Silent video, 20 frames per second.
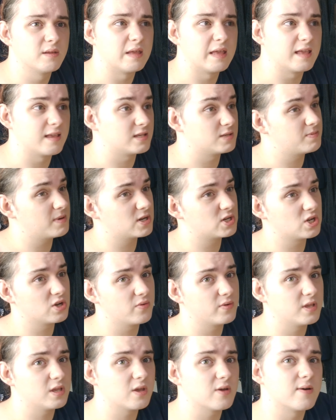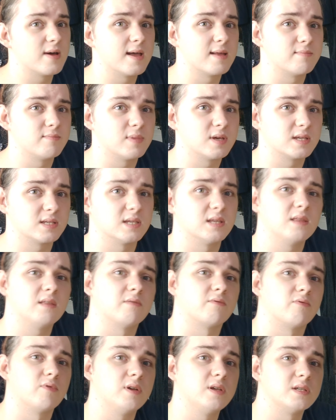Especially when you go ahead and mix in
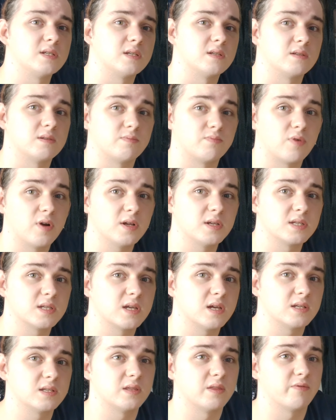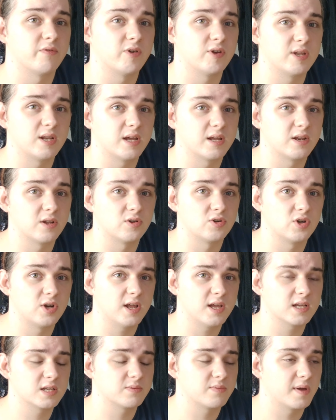the recent price cuts in the thirty-nine hundred
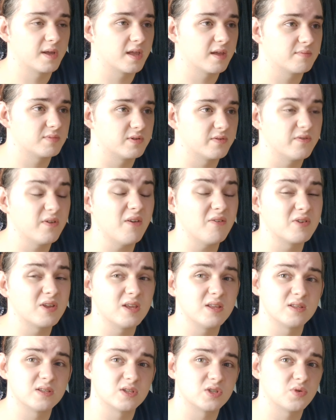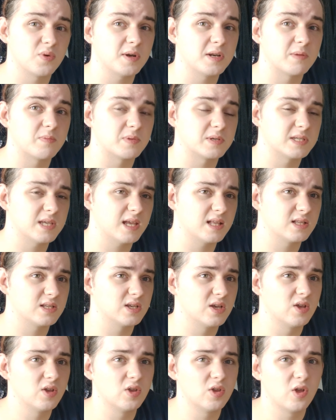X by up to fifteen to twenty percent
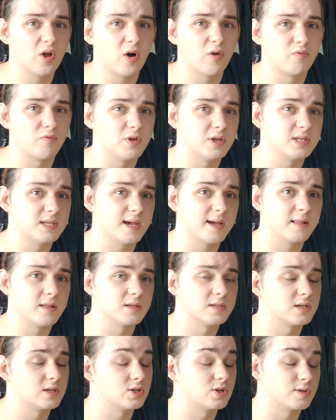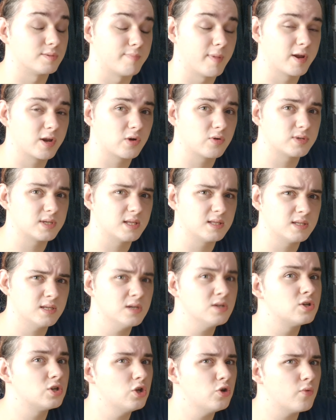on retailers such as
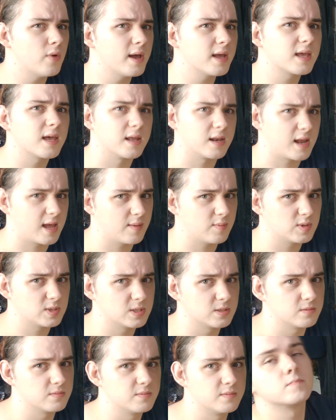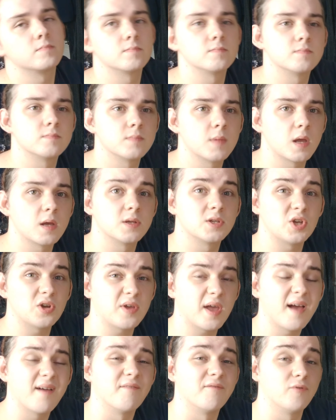Microcenter, Newegg, and Amazon. So
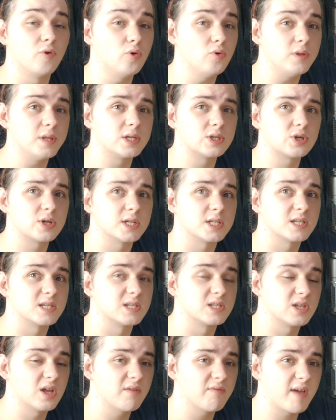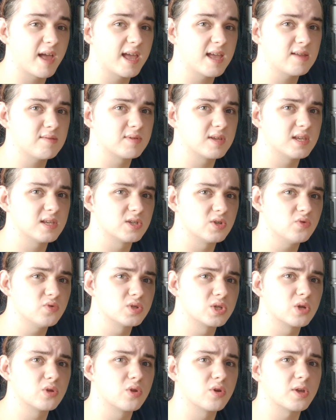yeah, all interesting stuff. A M D is
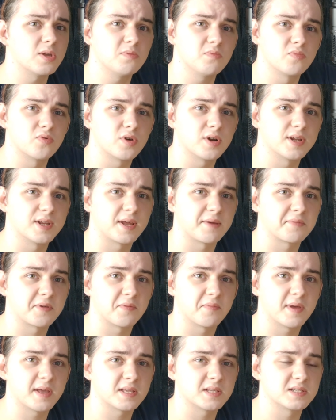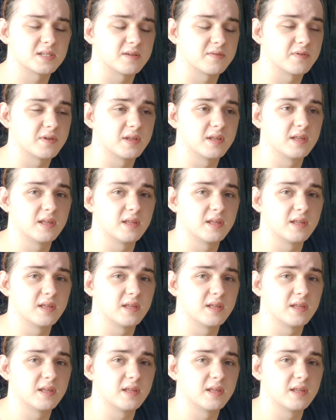also looking pretty damn competitive.